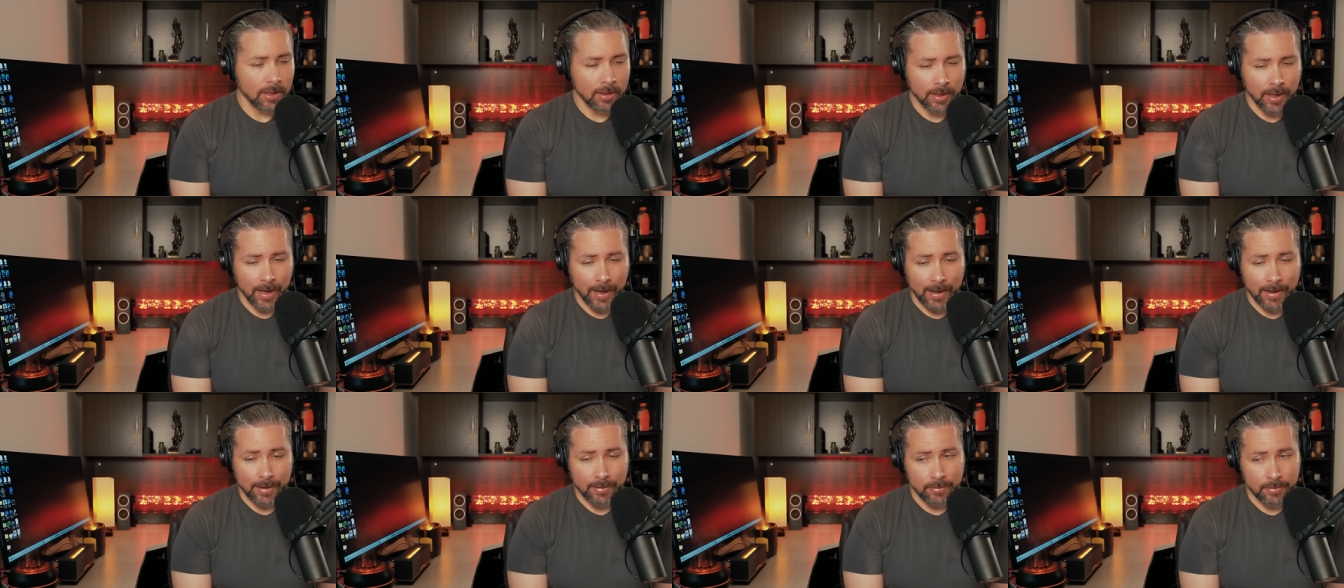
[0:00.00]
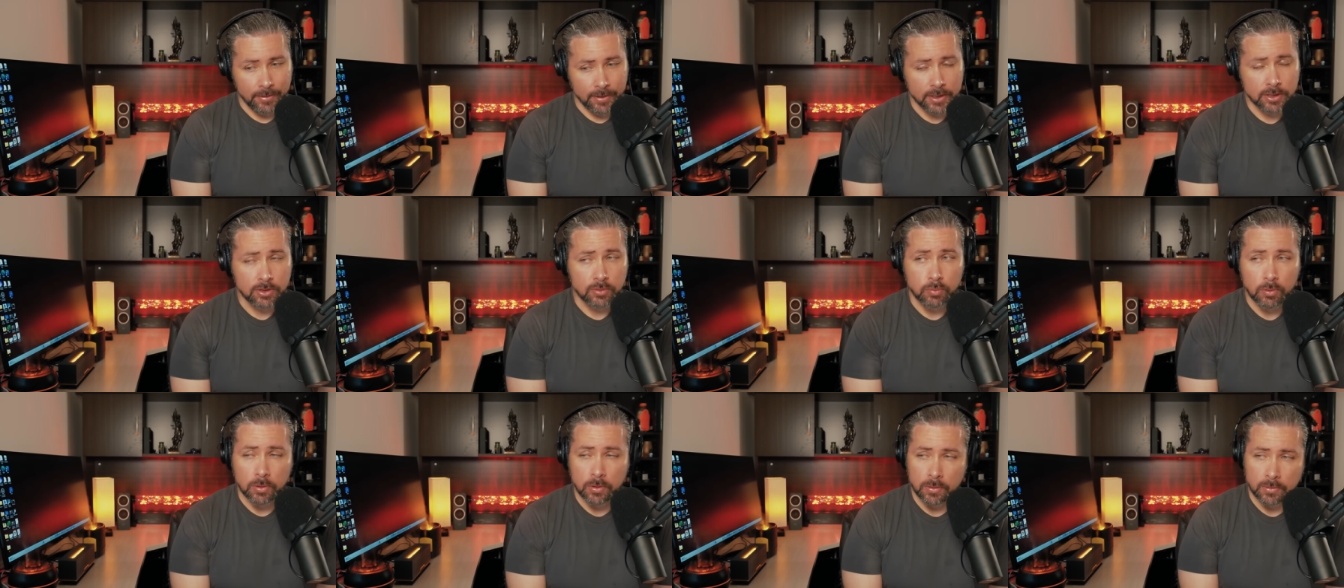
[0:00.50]
that
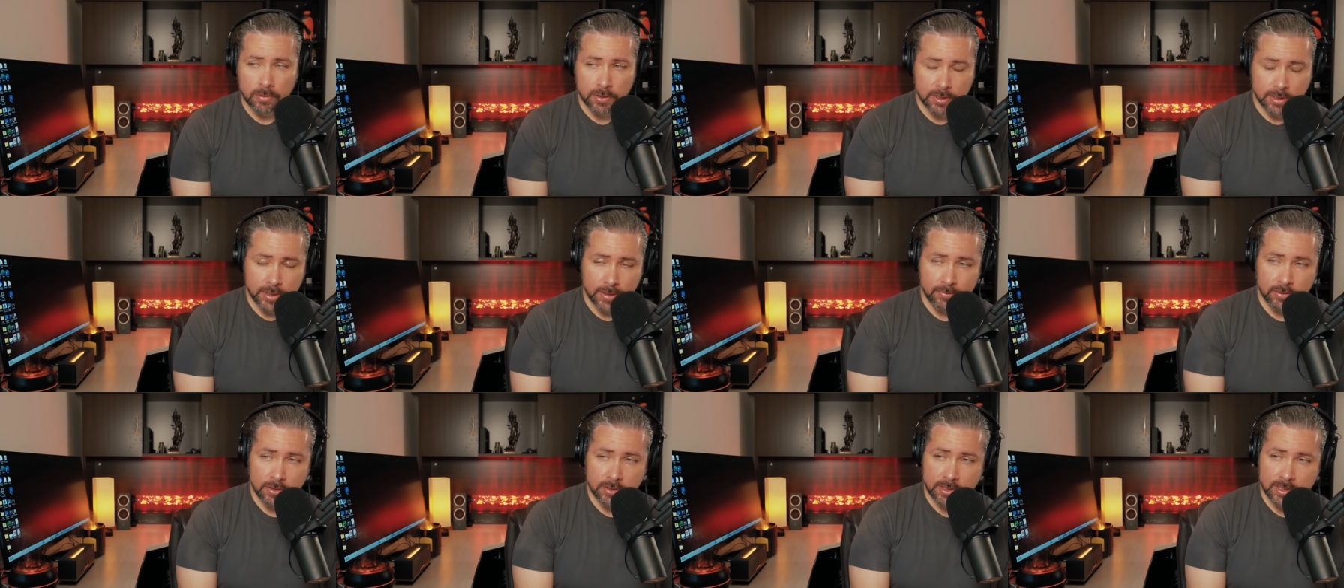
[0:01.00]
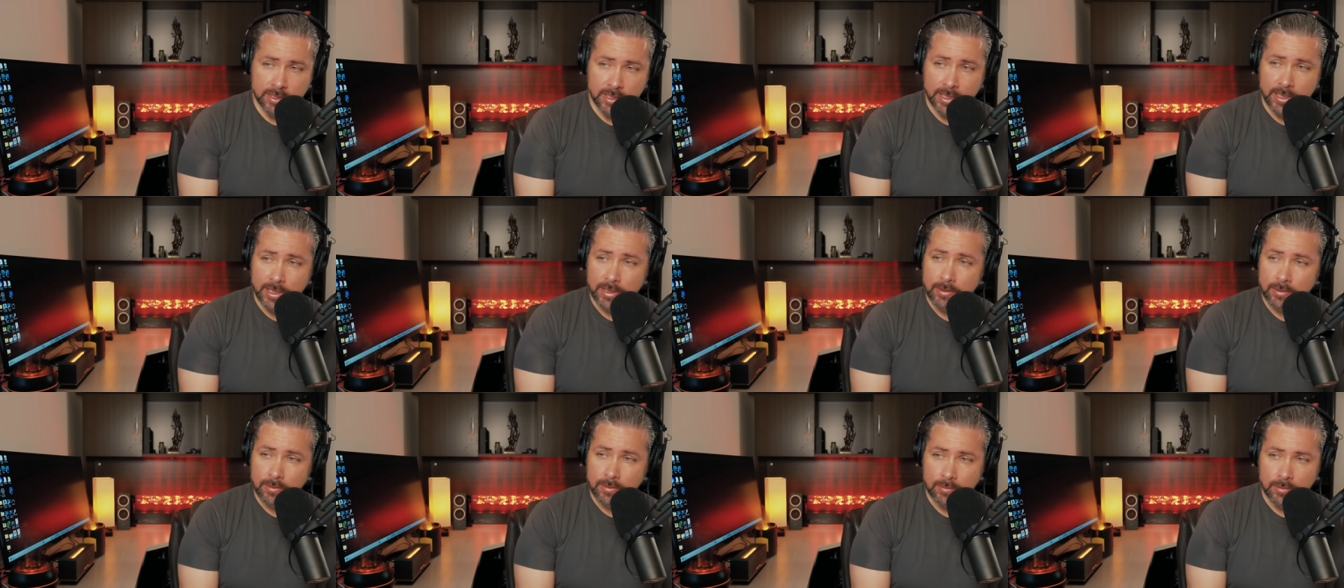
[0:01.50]
this world has ever
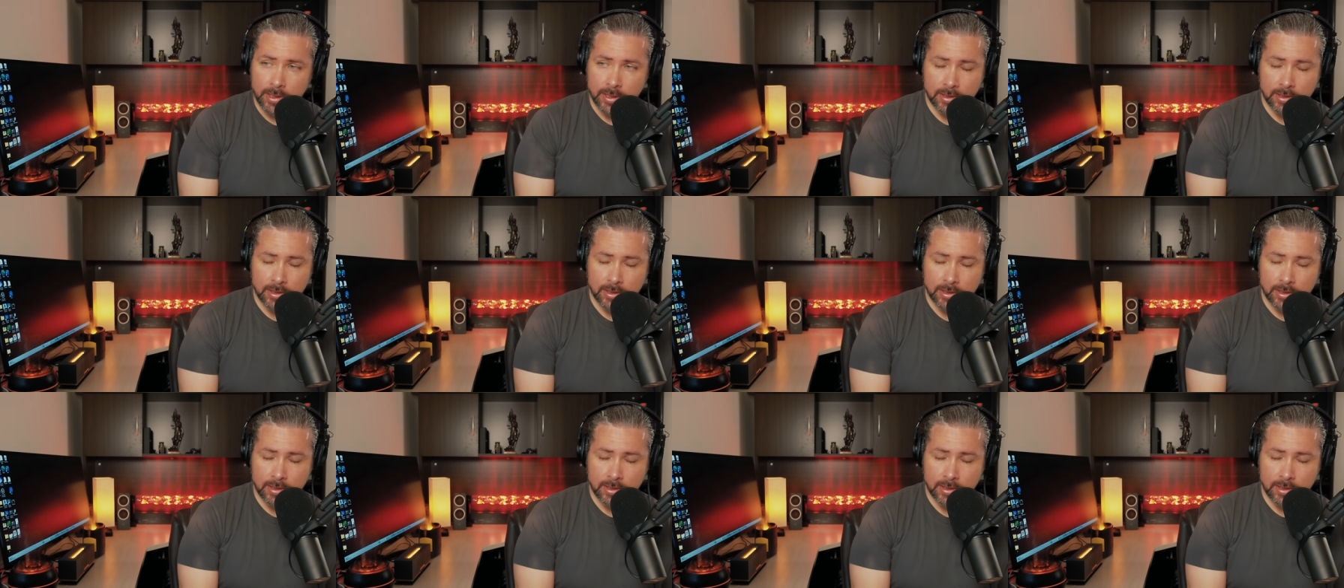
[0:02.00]
seen,